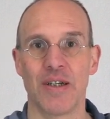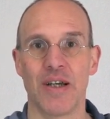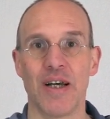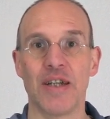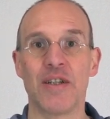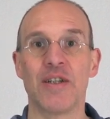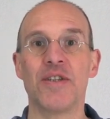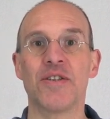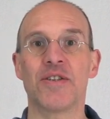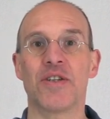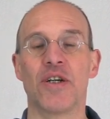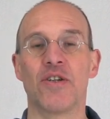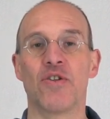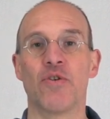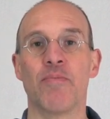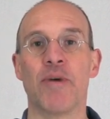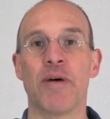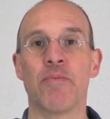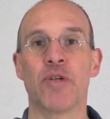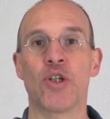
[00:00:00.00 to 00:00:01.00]
At least I
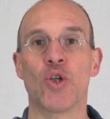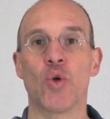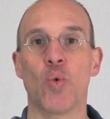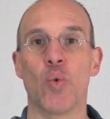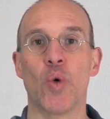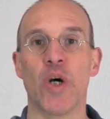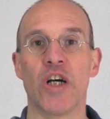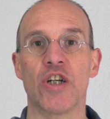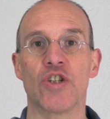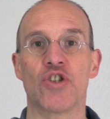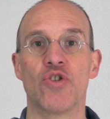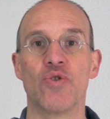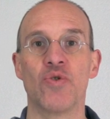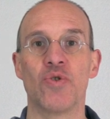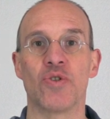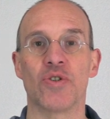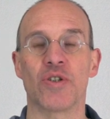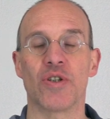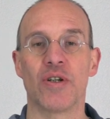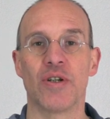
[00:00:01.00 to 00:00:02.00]
remember to wear
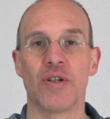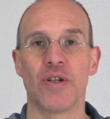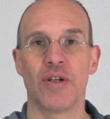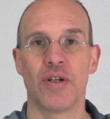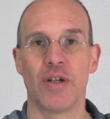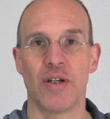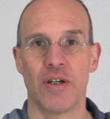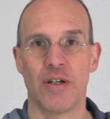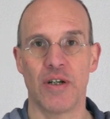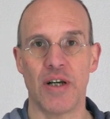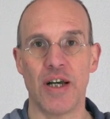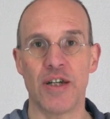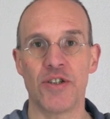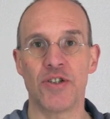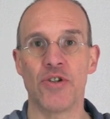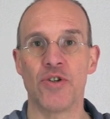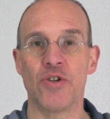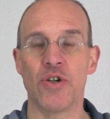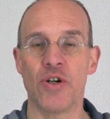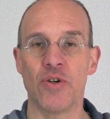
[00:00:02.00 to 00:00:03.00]
shoes.
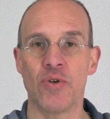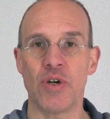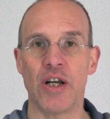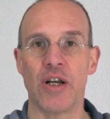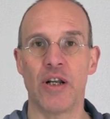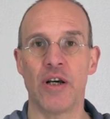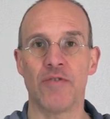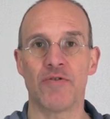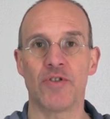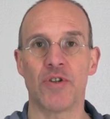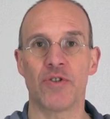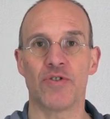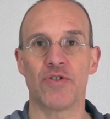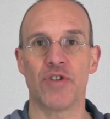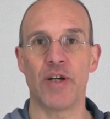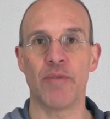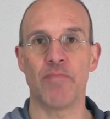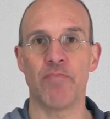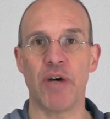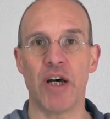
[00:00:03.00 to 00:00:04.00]
As you know, I love to
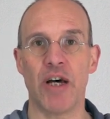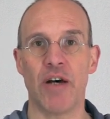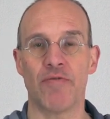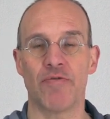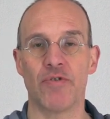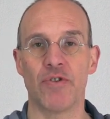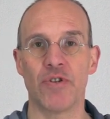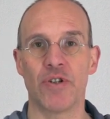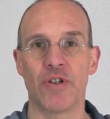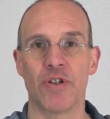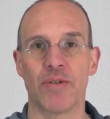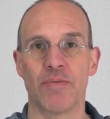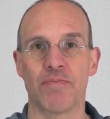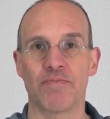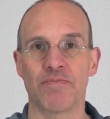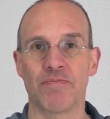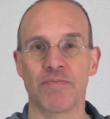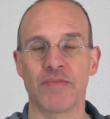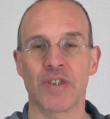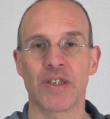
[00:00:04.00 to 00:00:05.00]
train barefoot,
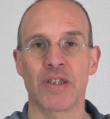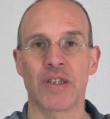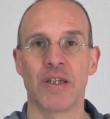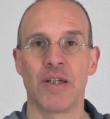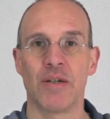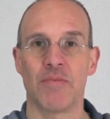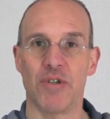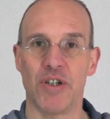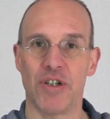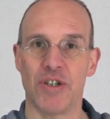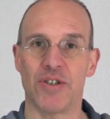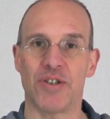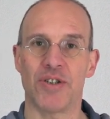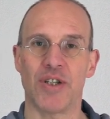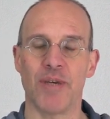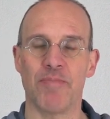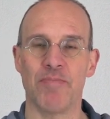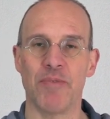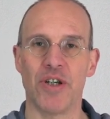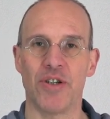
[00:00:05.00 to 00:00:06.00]
but I
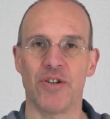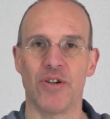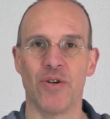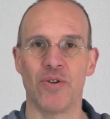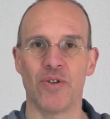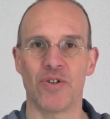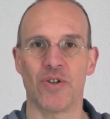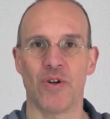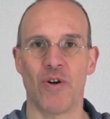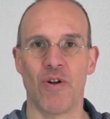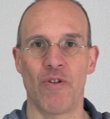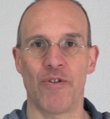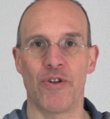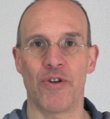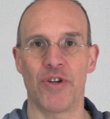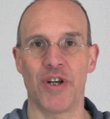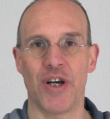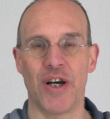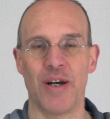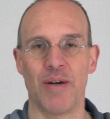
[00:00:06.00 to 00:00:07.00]
stub my toes all
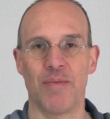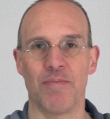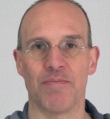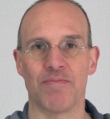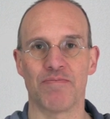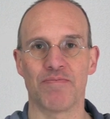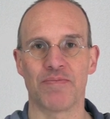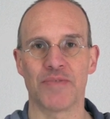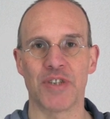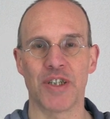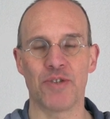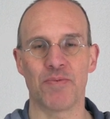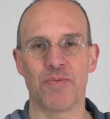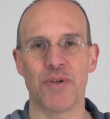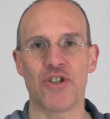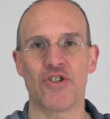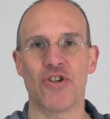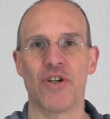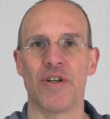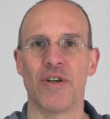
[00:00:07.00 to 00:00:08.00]
the time,
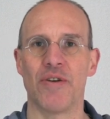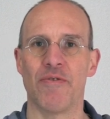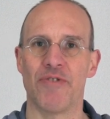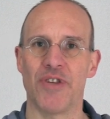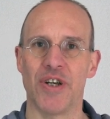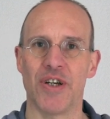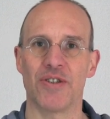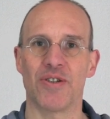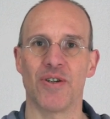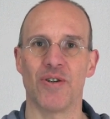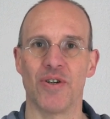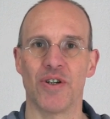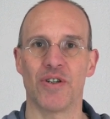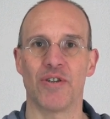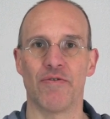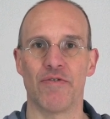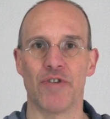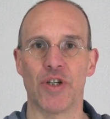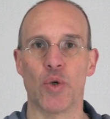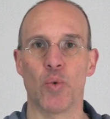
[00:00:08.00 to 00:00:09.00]
especially if there's a lot
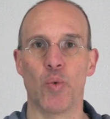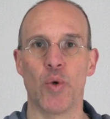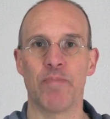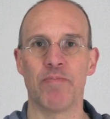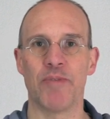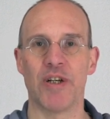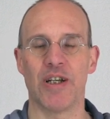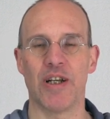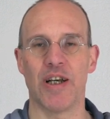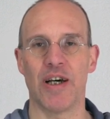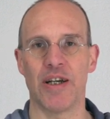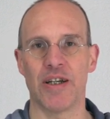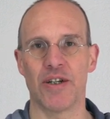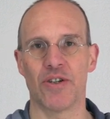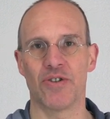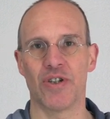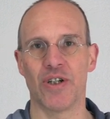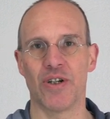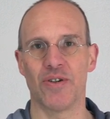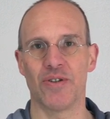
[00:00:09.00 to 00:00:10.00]
of equipment lying
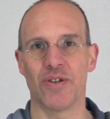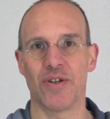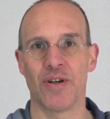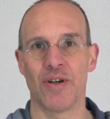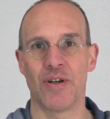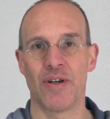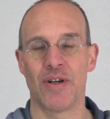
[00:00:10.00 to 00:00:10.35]
around.